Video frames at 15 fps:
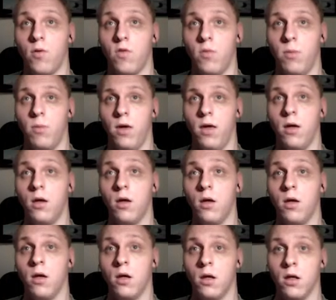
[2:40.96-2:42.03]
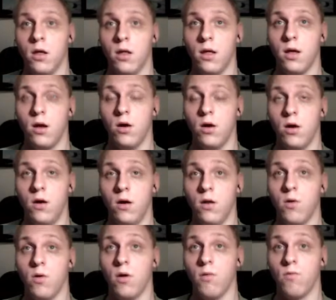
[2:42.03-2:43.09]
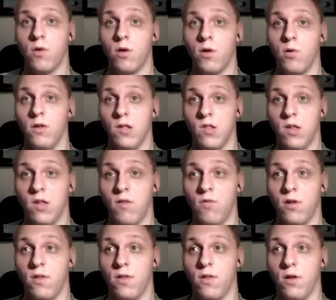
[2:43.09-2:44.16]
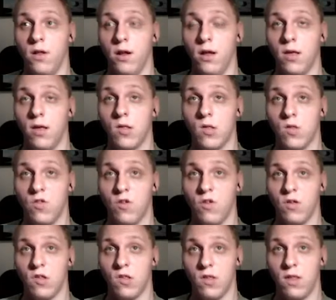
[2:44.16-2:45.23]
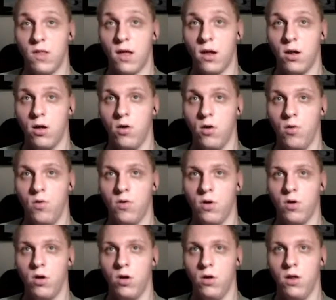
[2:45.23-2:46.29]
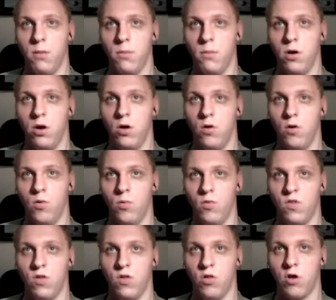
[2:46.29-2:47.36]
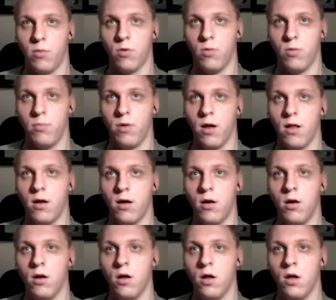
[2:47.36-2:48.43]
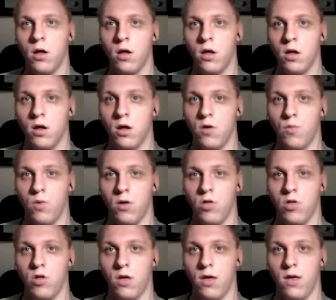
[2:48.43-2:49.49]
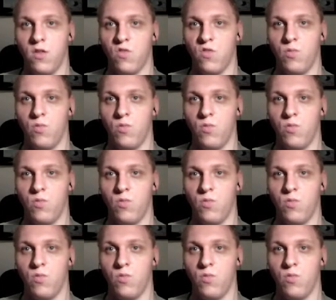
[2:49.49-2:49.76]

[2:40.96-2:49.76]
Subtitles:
to me, you can follow this even under Linux. Just download the Mono C# compiler, which is